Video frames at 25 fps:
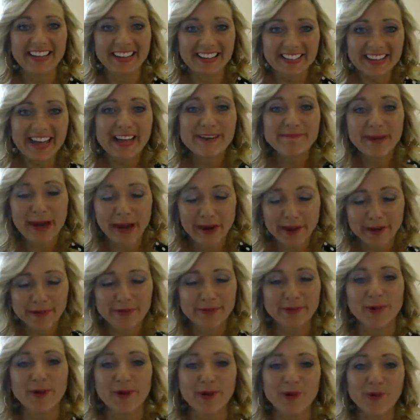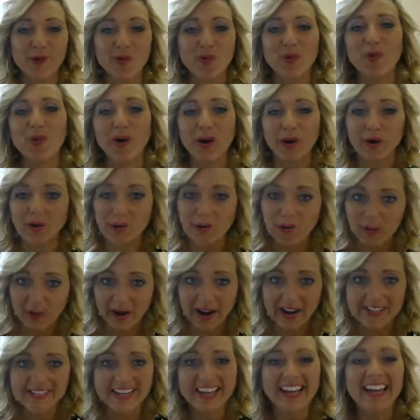Is that powerful or
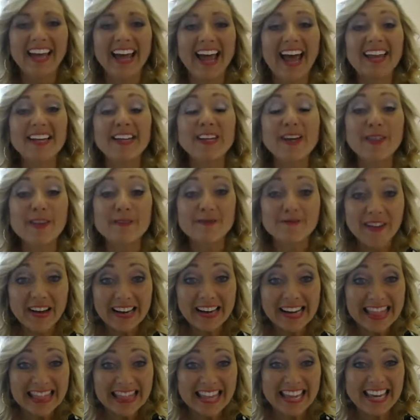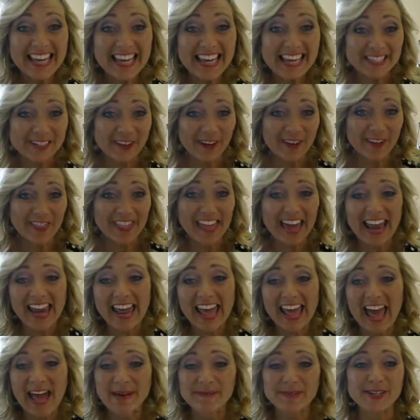what? And you know, the funny thing is, Dorothy had
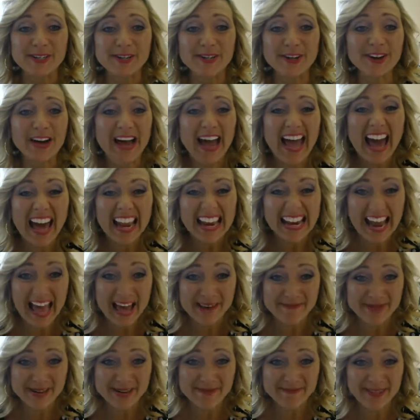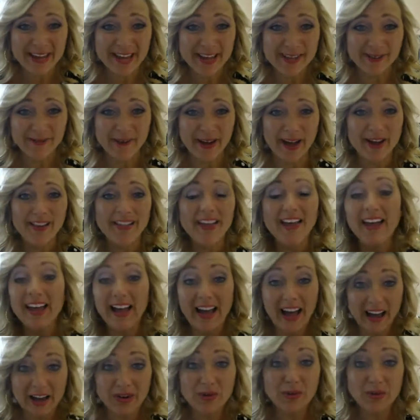it happen to her. I had it happen to me as well.
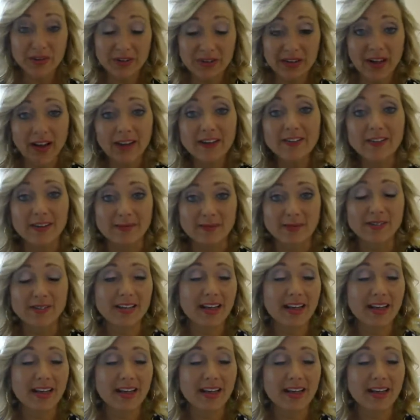I ordered 100.